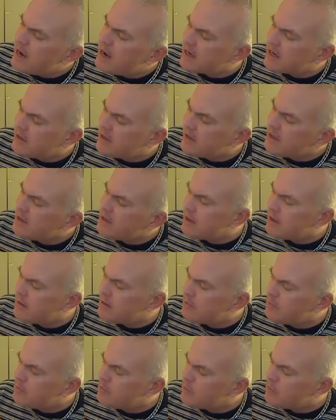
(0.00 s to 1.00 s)
I cleaned
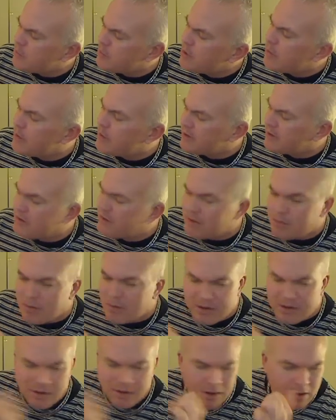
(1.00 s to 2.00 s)
it, rewicked it
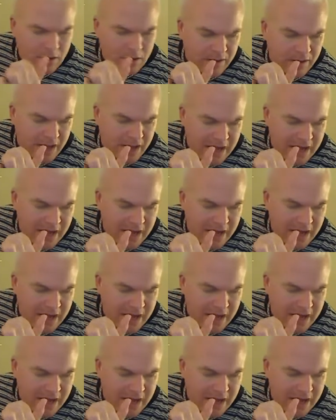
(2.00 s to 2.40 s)
with the